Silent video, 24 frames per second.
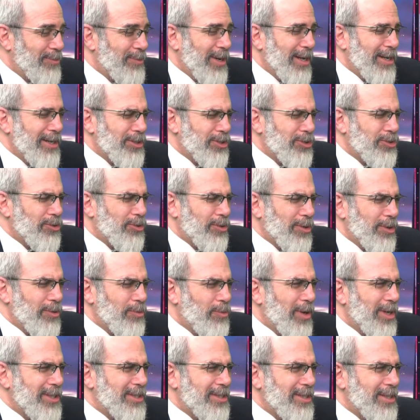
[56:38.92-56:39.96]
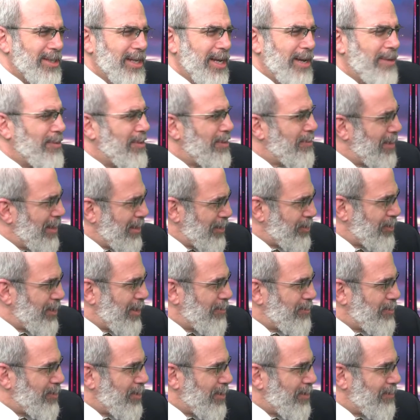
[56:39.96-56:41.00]
read a story once in the name of the Baal
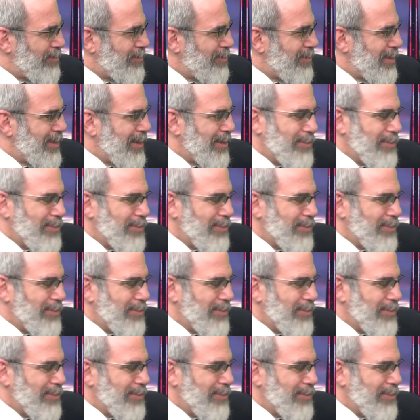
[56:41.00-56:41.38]
Shem Tov.